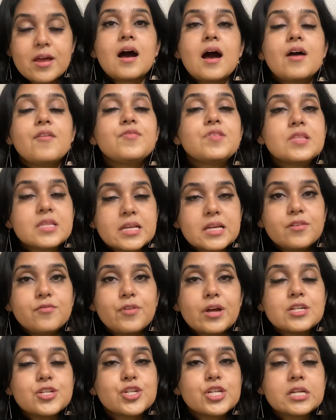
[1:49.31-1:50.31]
I've seen
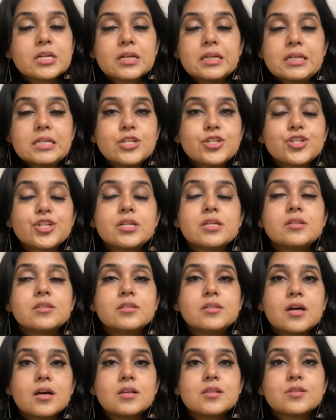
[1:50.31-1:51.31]
when she cleans, she
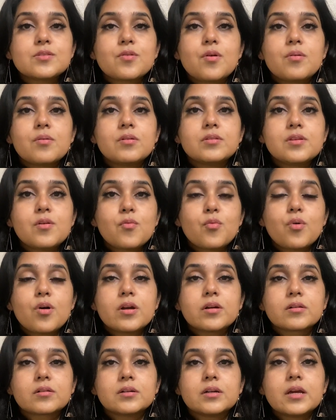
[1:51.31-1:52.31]
does the
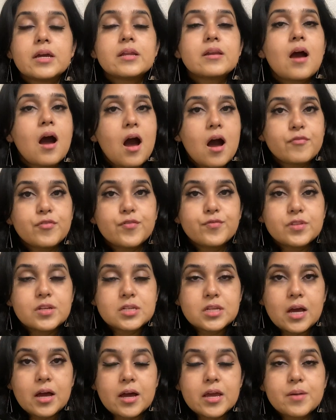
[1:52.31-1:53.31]
work in half of the
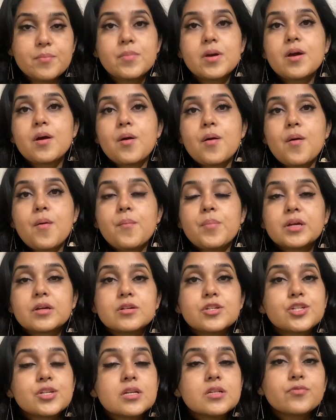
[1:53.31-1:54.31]
time
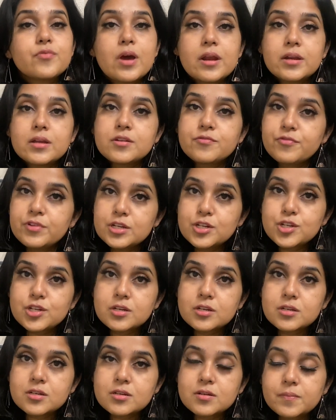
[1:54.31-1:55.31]
because she's very
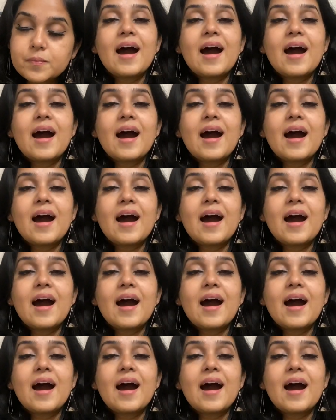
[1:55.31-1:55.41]
efficient.